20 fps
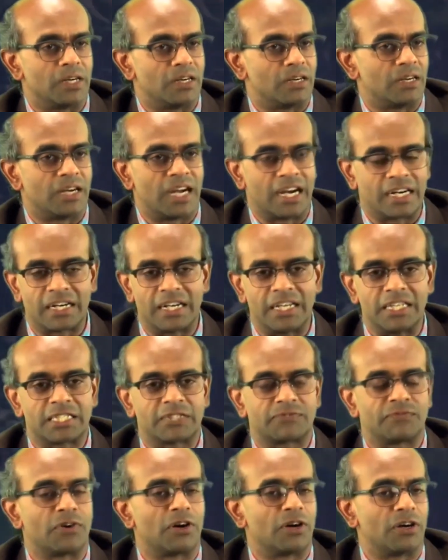at
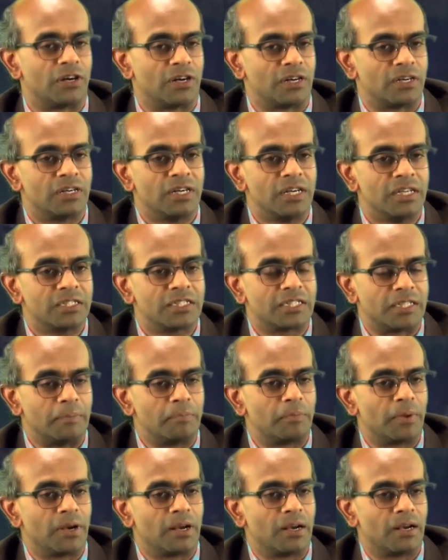least for
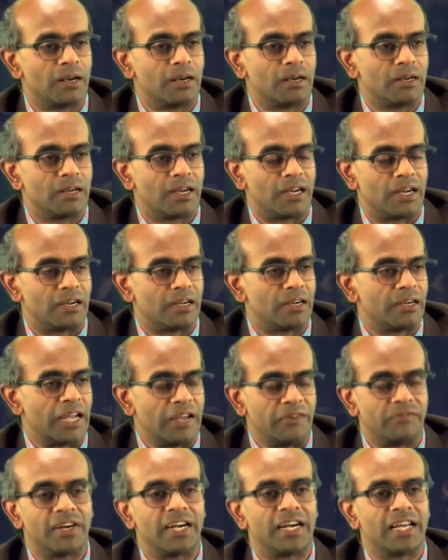simple
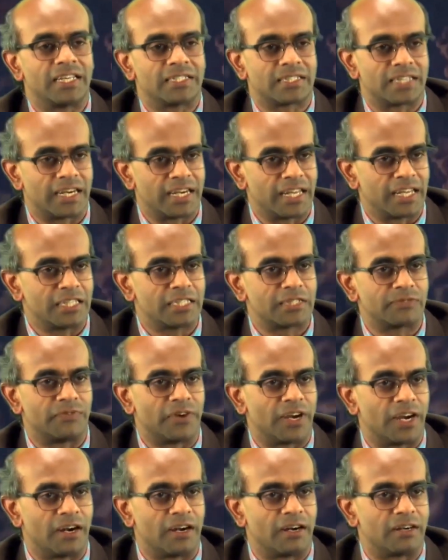everyday settings
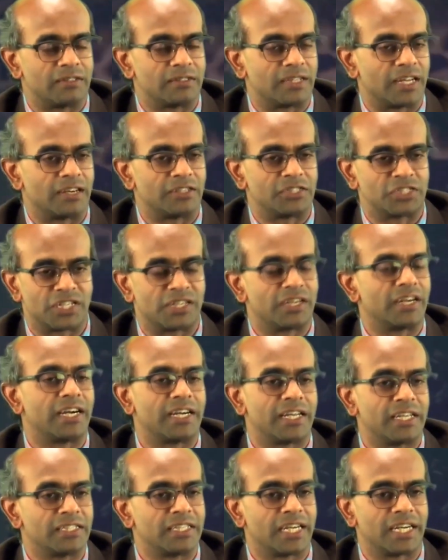where they are
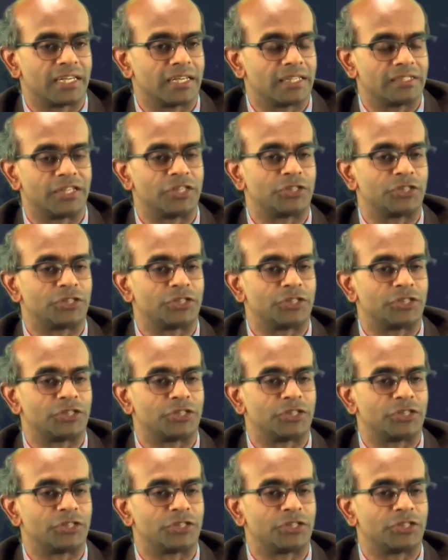generating data.